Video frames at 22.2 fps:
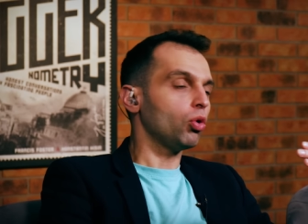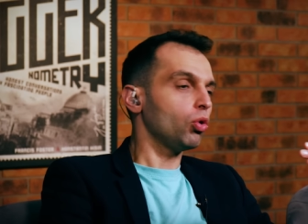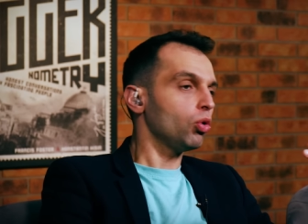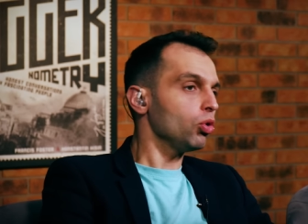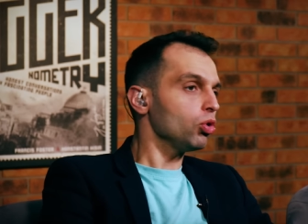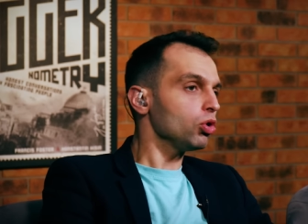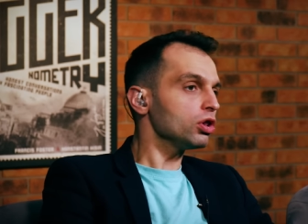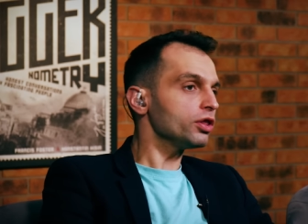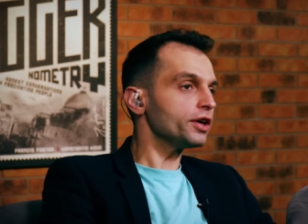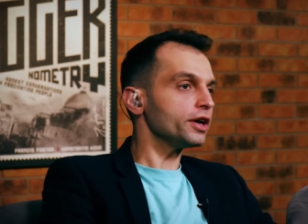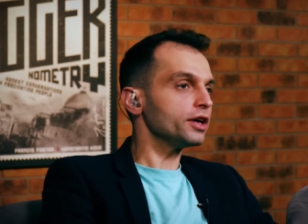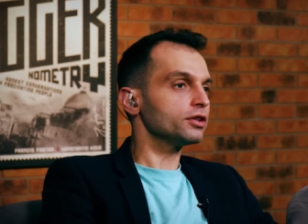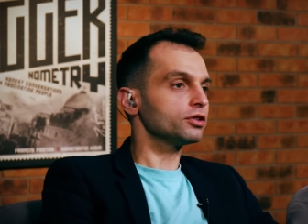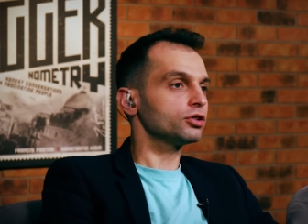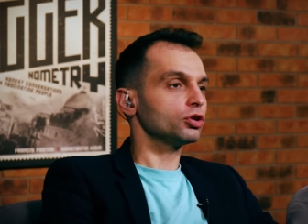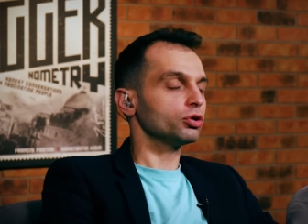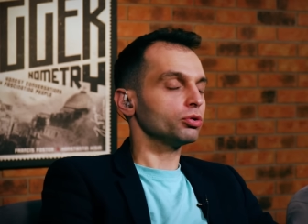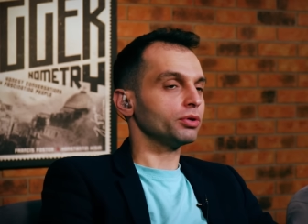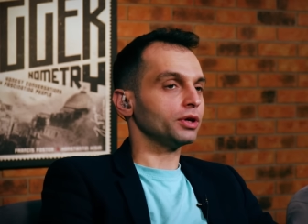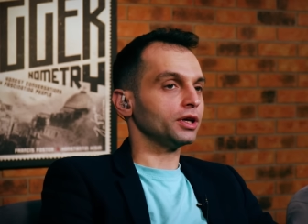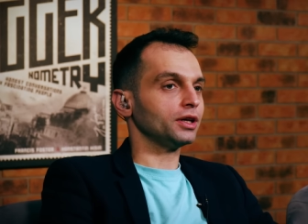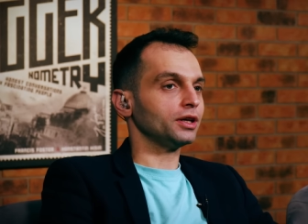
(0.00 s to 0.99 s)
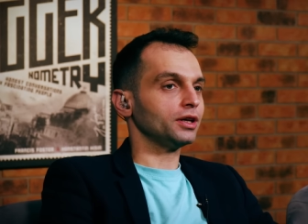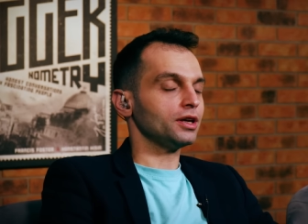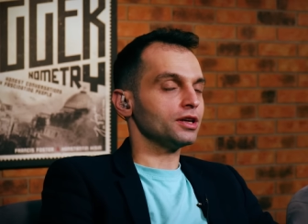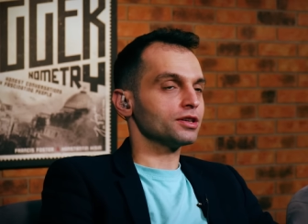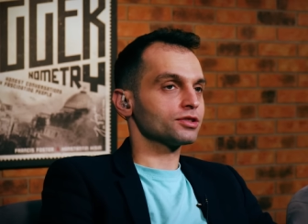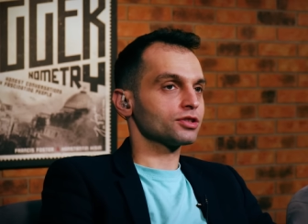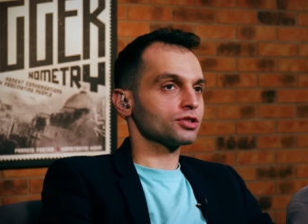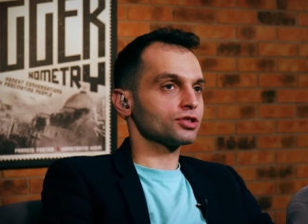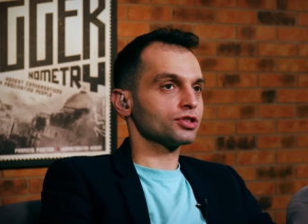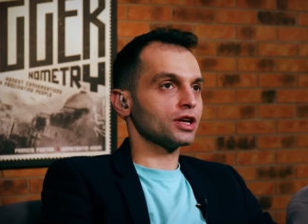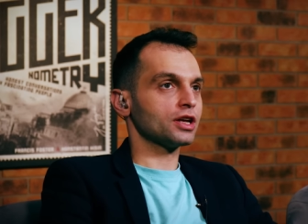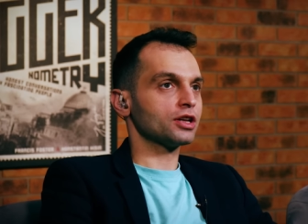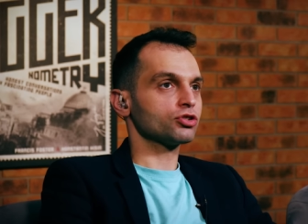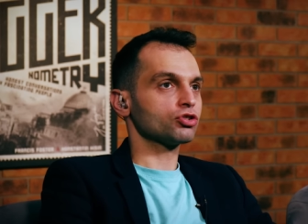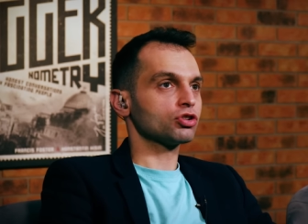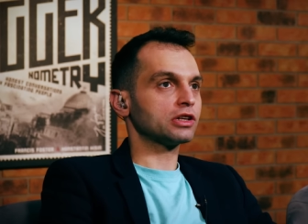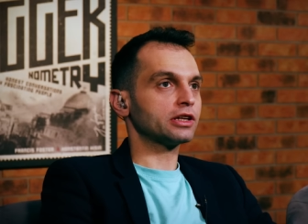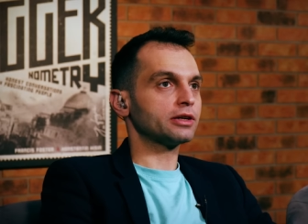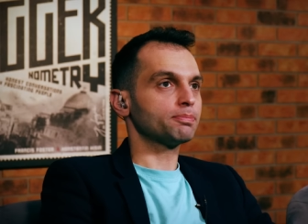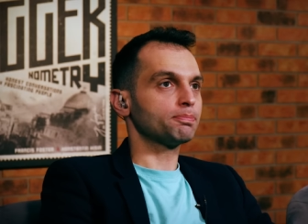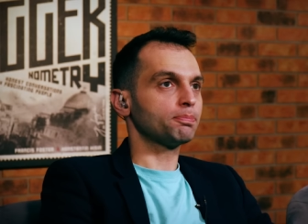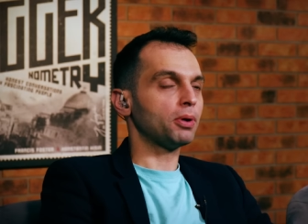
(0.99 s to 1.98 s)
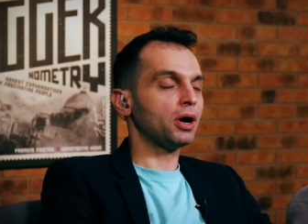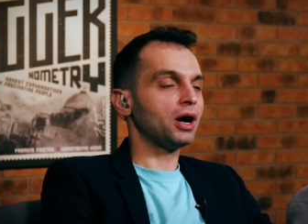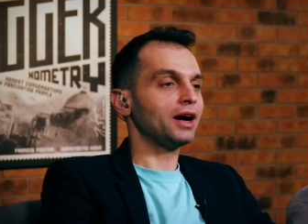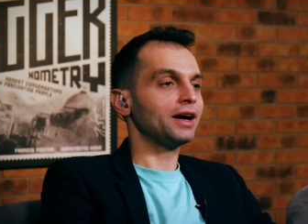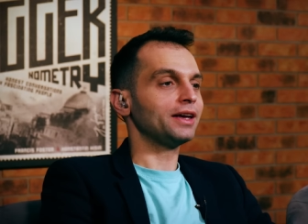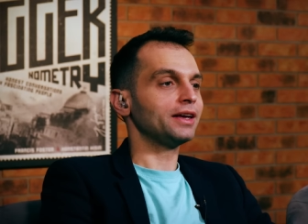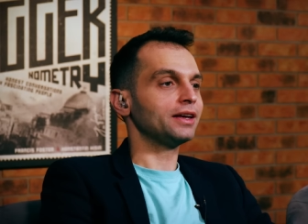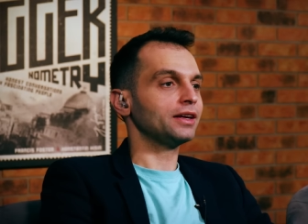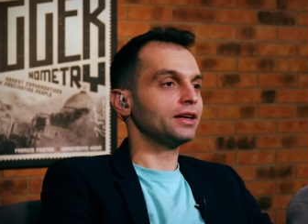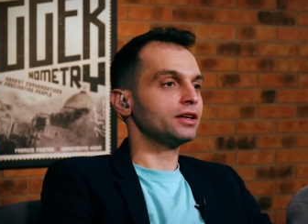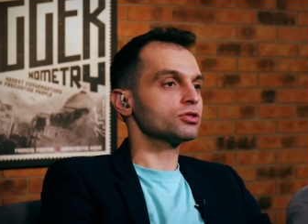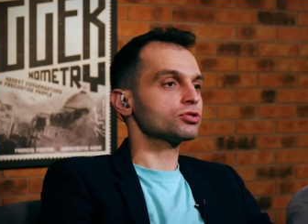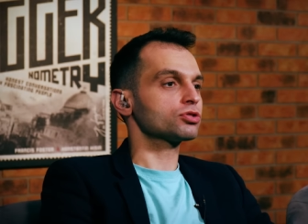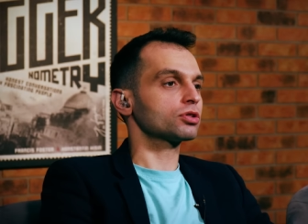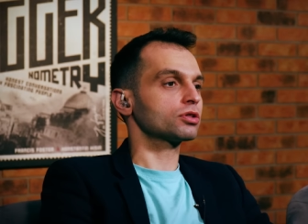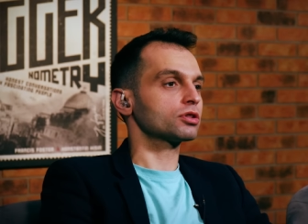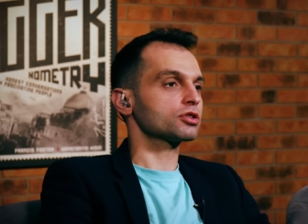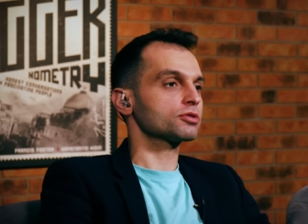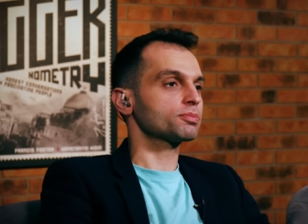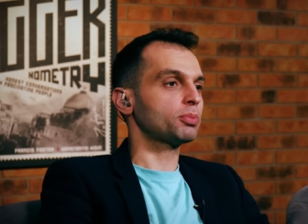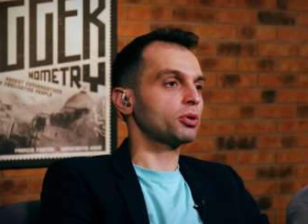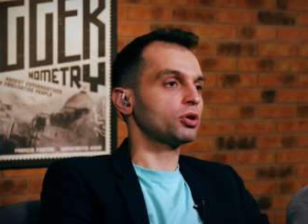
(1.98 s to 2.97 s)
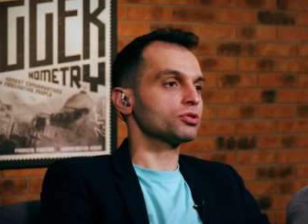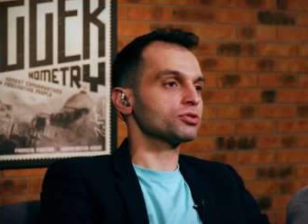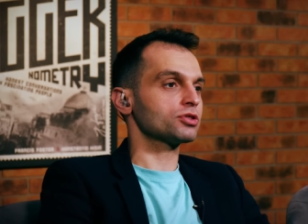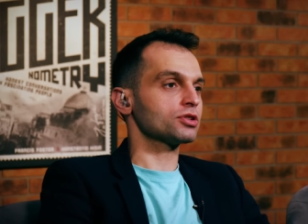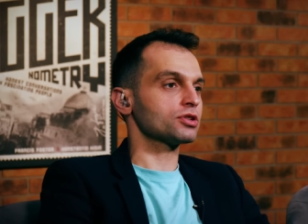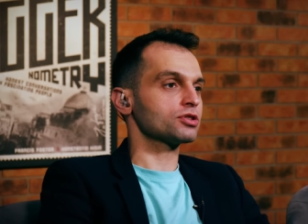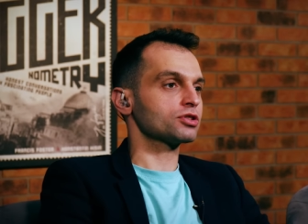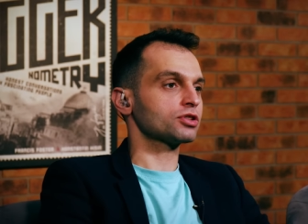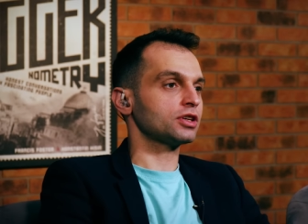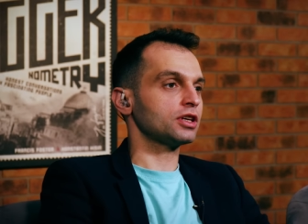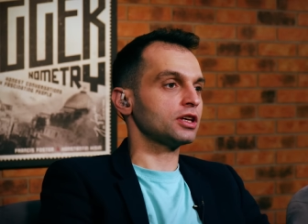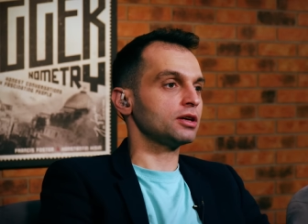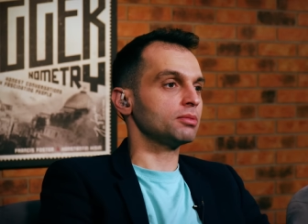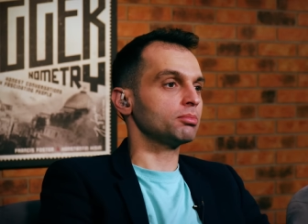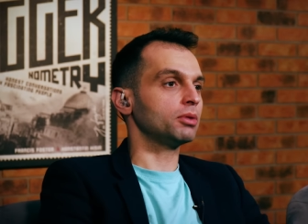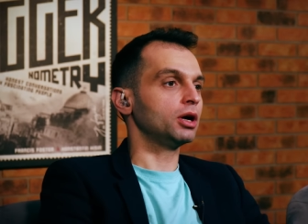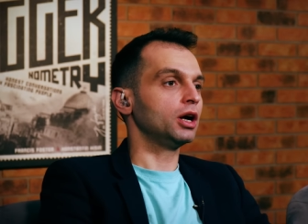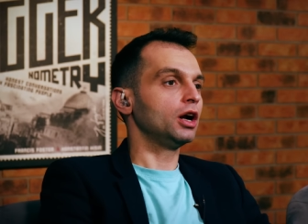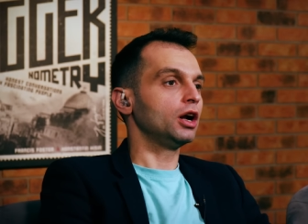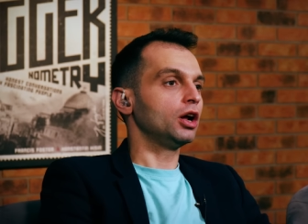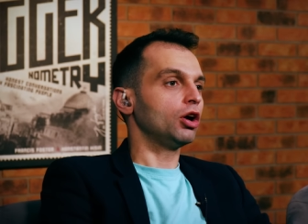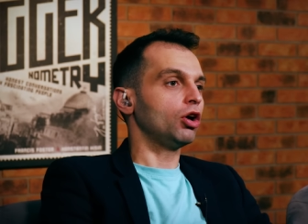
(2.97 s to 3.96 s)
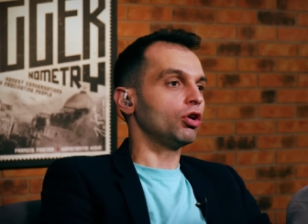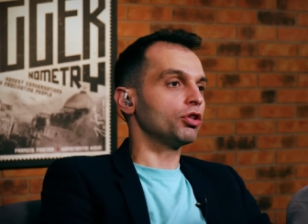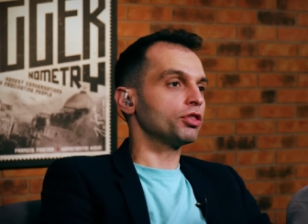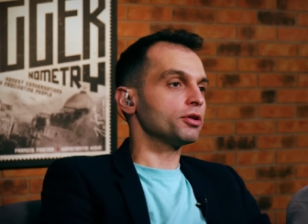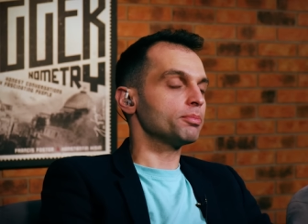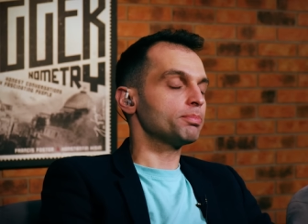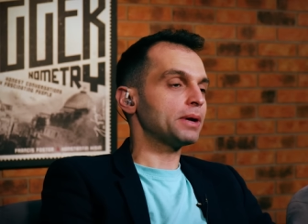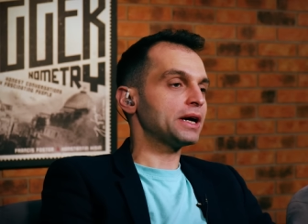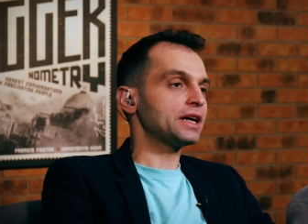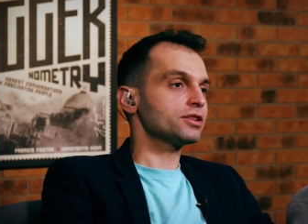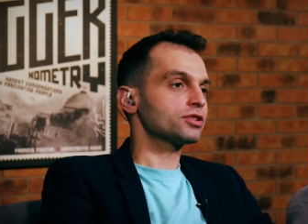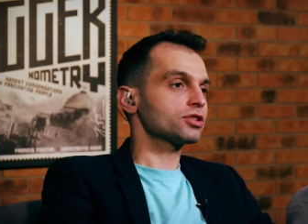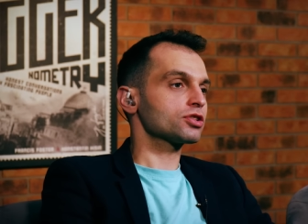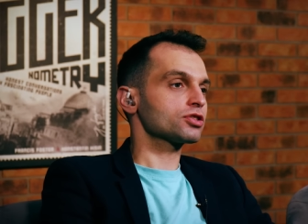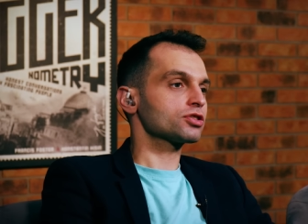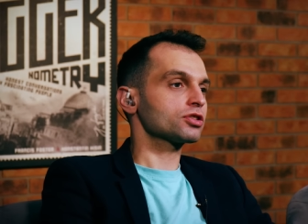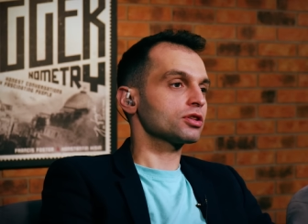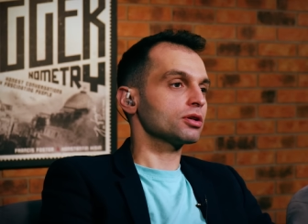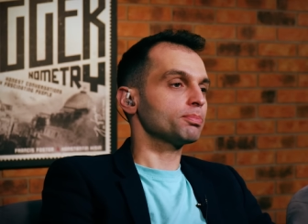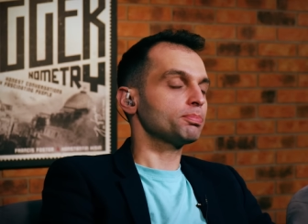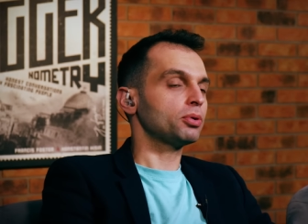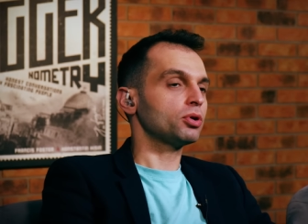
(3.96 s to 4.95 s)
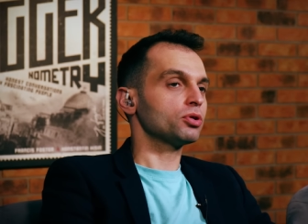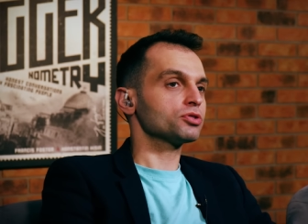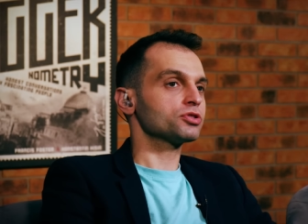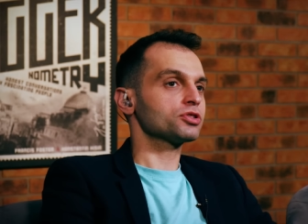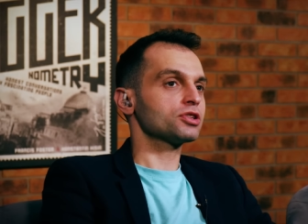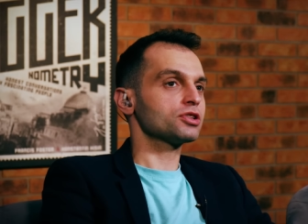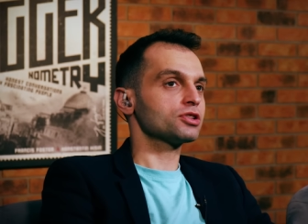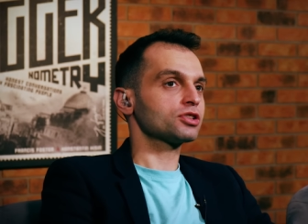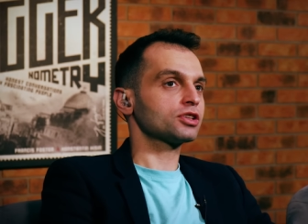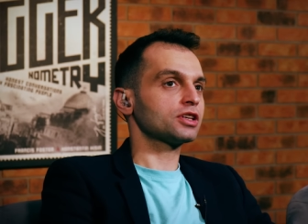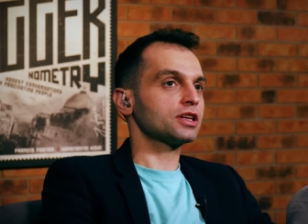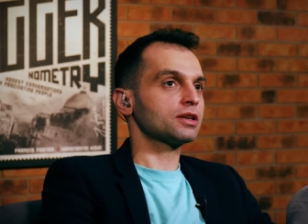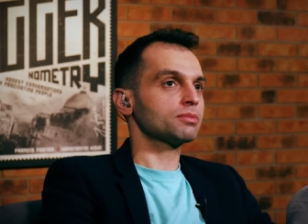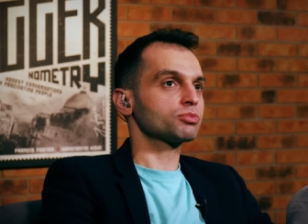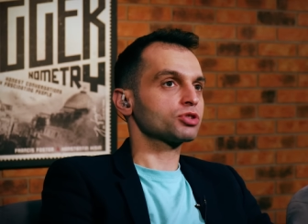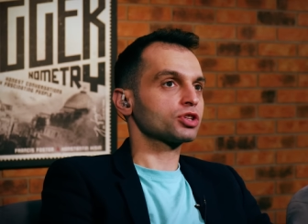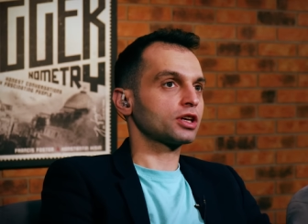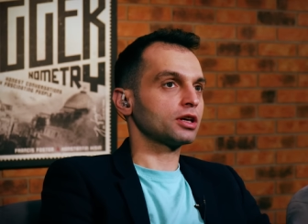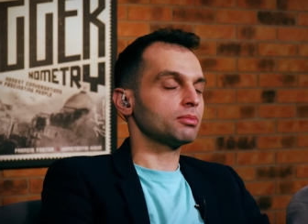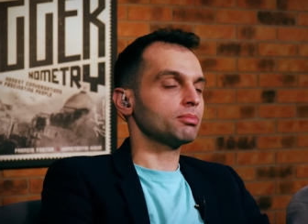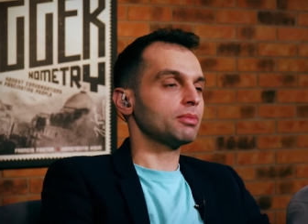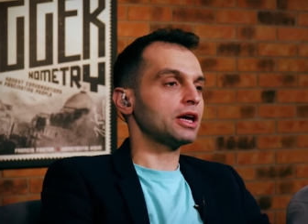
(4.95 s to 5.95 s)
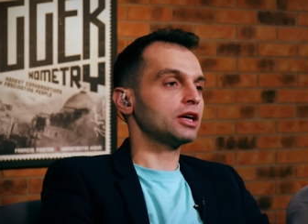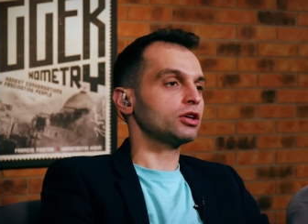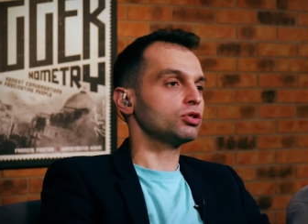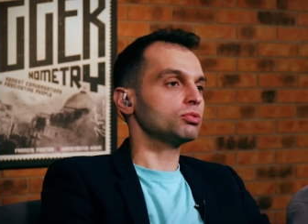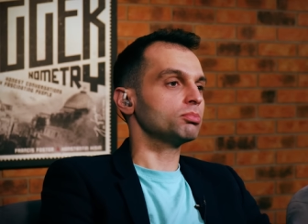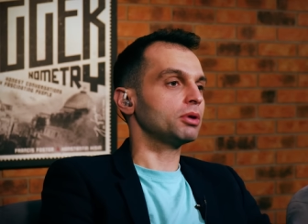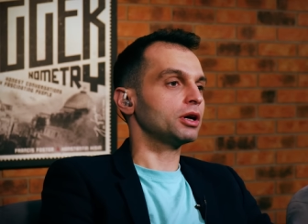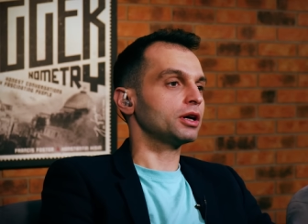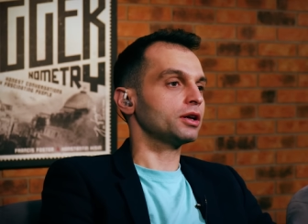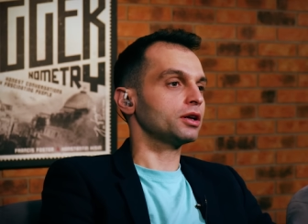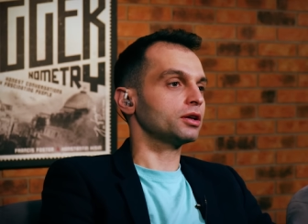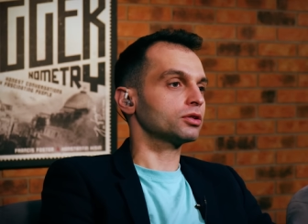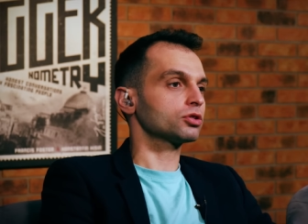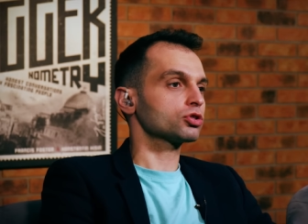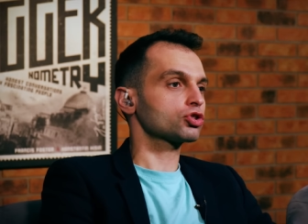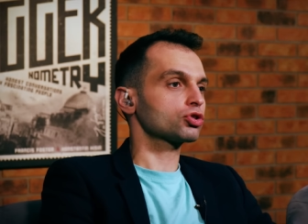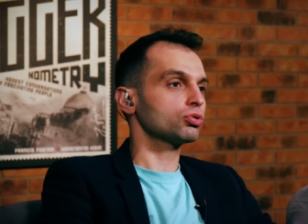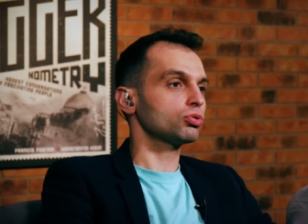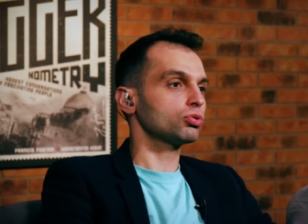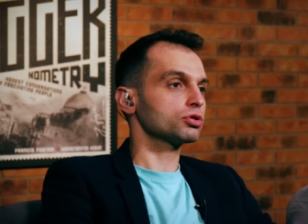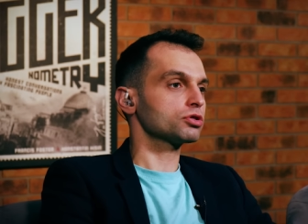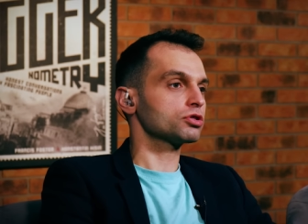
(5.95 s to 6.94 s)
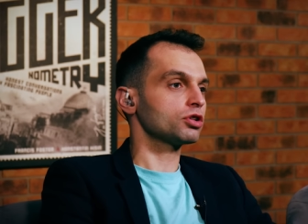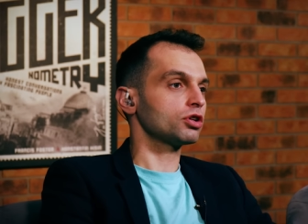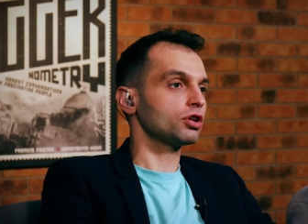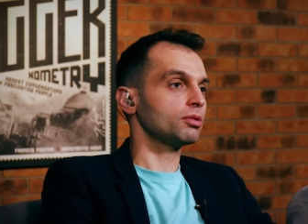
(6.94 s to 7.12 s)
all they're doing is essentially buying into this Ponzi scheme on the basis that Ponzi schemes can make you money in the short